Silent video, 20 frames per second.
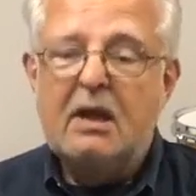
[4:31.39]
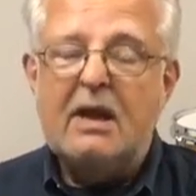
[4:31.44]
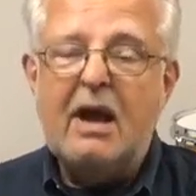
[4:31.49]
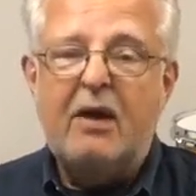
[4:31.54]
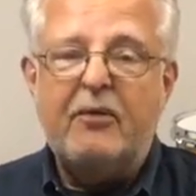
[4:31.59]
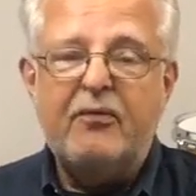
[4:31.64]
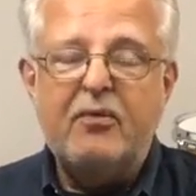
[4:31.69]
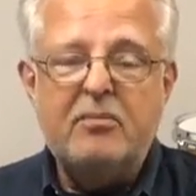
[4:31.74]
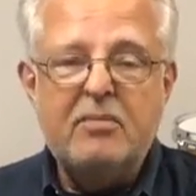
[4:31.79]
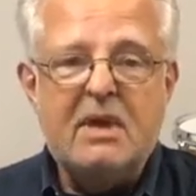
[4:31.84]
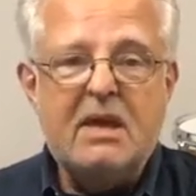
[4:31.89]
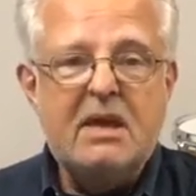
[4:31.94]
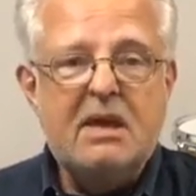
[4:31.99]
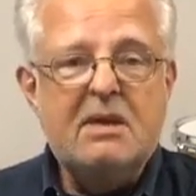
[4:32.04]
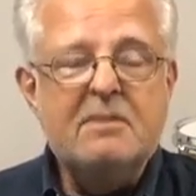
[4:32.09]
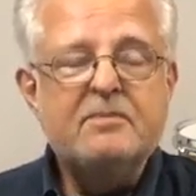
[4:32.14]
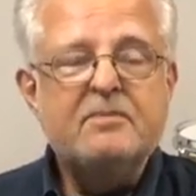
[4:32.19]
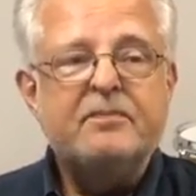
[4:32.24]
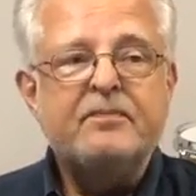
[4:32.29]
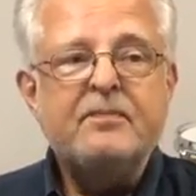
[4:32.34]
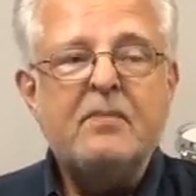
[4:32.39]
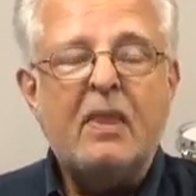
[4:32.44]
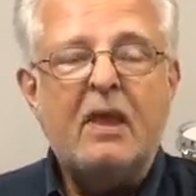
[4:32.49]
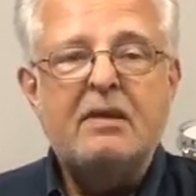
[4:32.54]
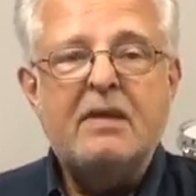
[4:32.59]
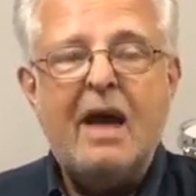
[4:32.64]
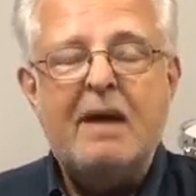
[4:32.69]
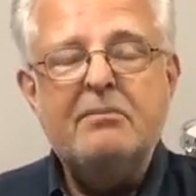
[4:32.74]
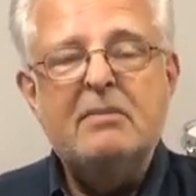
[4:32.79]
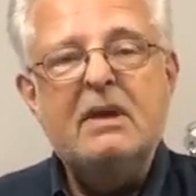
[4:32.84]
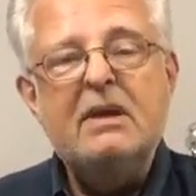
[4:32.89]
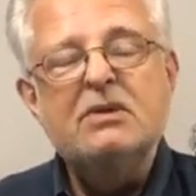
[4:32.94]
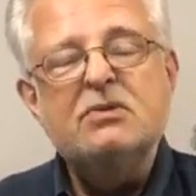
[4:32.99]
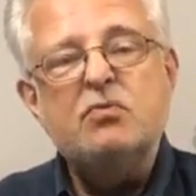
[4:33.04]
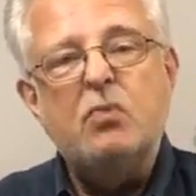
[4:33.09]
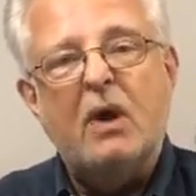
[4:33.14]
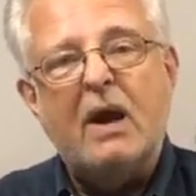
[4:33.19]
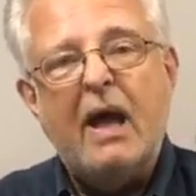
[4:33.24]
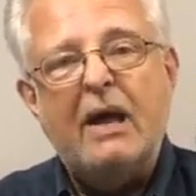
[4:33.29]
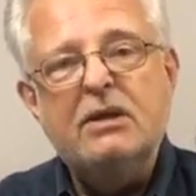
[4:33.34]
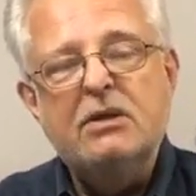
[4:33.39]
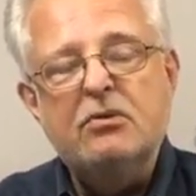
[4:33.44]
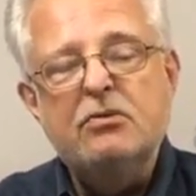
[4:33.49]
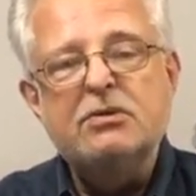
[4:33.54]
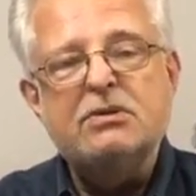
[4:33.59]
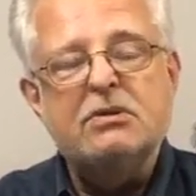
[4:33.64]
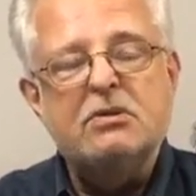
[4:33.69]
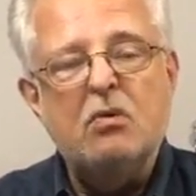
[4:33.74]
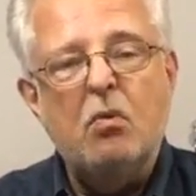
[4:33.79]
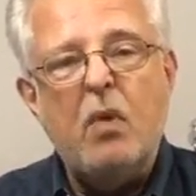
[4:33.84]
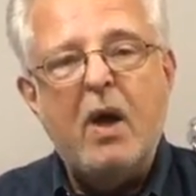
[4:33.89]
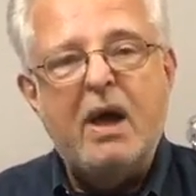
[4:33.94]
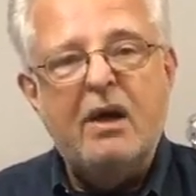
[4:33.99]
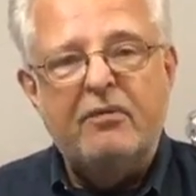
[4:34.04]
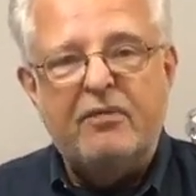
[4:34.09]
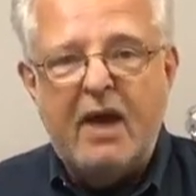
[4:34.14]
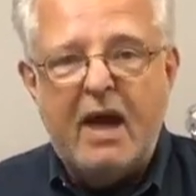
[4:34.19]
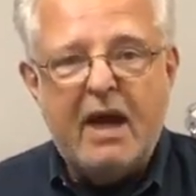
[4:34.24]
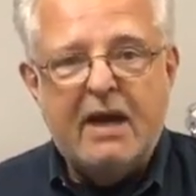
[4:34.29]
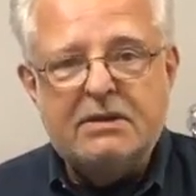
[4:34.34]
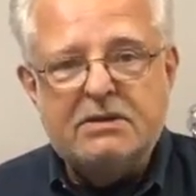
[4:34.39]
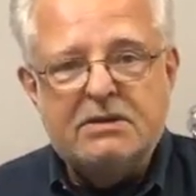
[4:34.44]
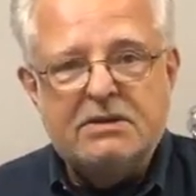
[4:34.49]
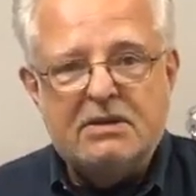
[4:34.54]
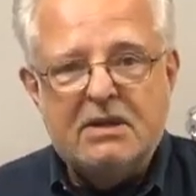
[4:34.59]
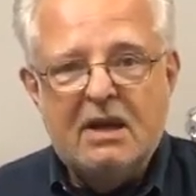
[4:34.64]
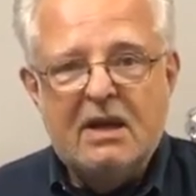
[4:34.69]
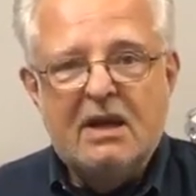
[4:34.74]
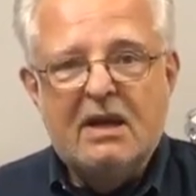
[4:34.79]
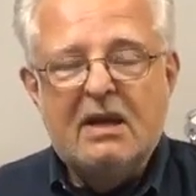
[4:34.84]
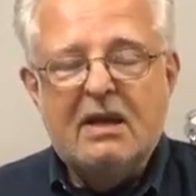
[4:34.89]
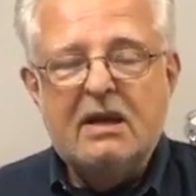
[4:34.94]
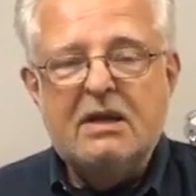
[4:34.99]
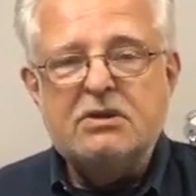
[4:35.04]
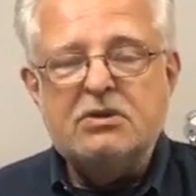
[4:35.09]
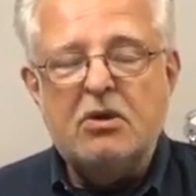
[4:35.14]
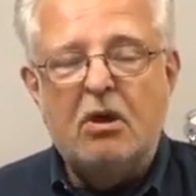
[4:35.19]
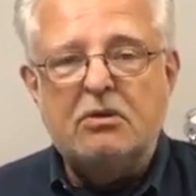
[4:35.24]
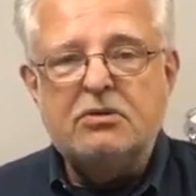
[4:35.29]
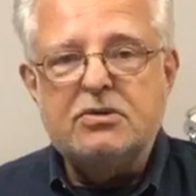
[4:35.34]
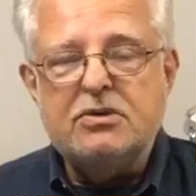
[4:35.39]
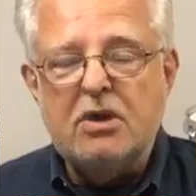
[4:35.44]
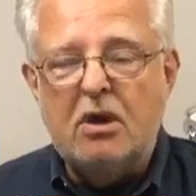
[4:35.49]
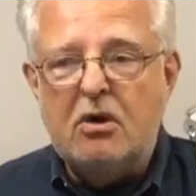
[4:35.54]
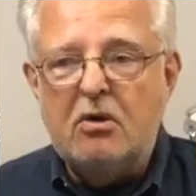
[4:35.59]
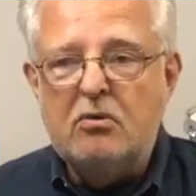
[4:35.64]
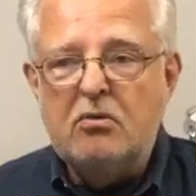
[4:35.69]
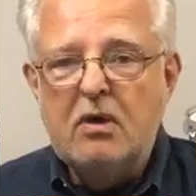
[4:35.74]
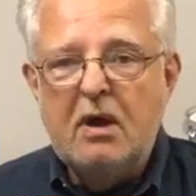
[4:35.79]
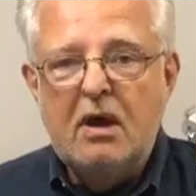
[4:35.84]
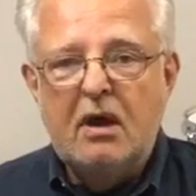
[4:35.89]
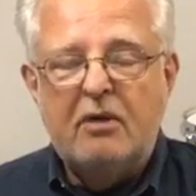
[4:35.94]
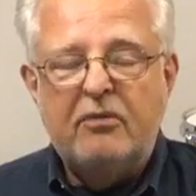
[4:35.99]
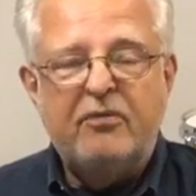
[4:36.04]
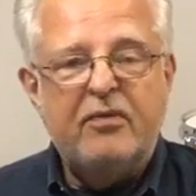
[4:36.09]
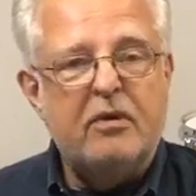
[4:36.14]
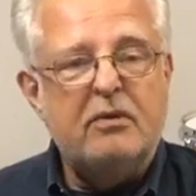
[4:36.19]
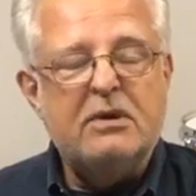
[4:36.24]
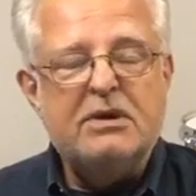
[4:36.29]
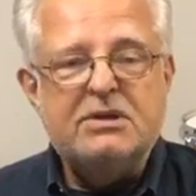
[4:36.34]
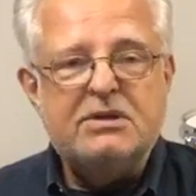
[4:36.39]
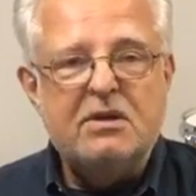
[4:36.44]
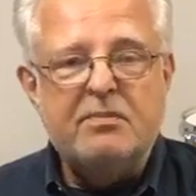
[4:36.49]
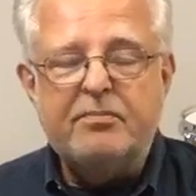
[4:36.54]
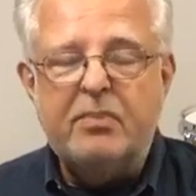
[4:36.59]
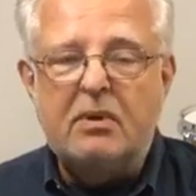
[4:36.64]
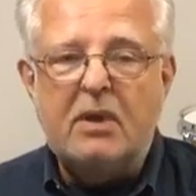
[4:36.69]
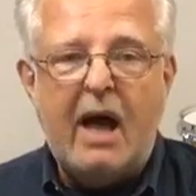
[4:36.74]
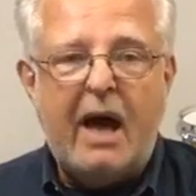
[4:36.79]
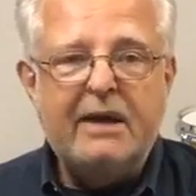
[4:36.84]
Now for me, that means what I use in the way of heads is also fairly simple.